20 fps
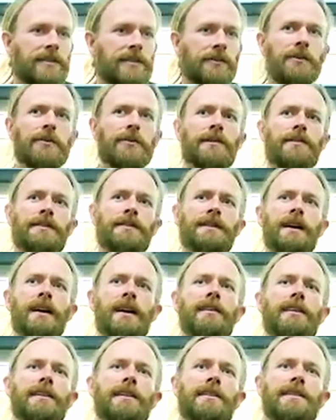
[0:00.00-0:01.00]
you can do it in
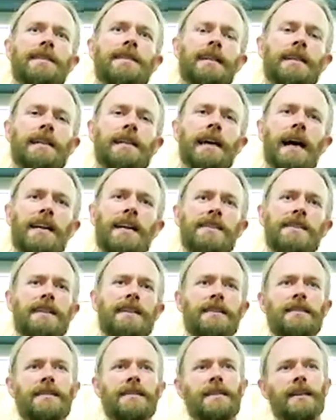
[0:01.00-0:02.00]
solids. In
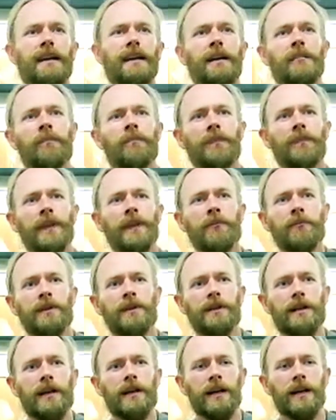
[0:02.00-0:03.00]
gases, it
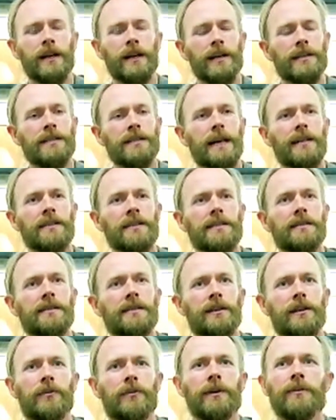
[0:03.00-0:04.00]
would
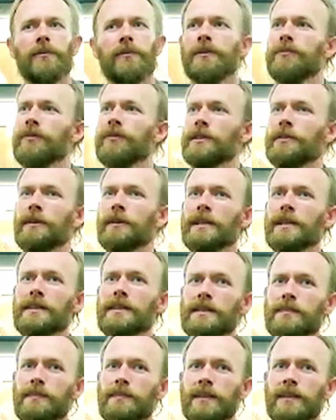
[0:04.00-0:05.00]
we would refer to it as the
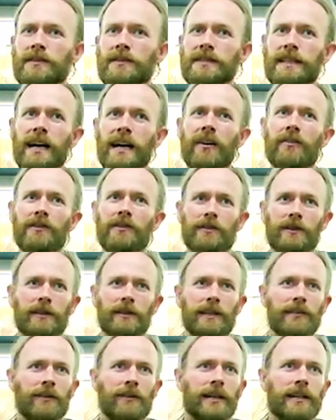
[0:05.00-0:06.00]
speed of sound,
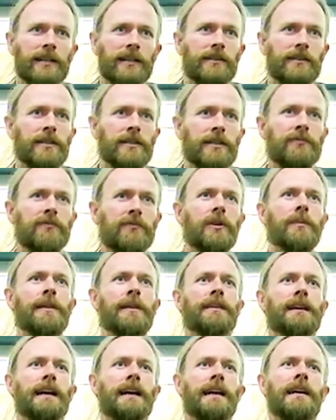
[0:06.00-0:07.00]
really, right? You're
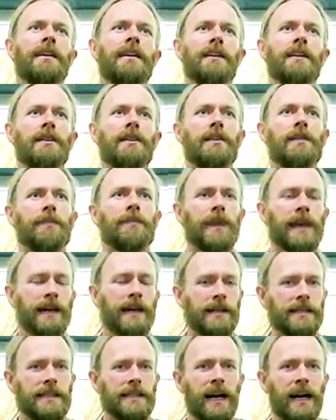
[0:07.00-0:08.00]
deforming the air.
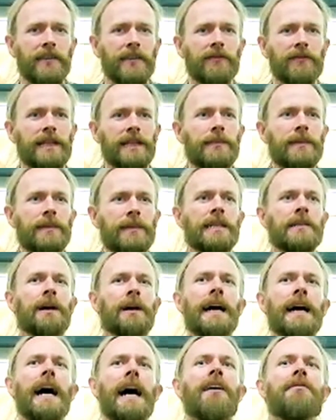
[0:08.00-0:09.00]
And it's kind of limited
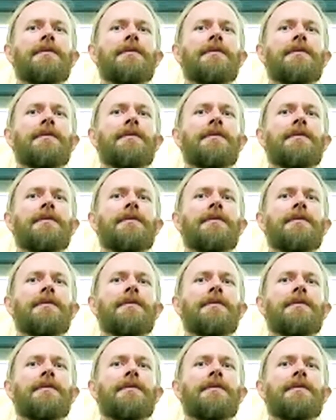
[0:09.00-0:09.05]
by how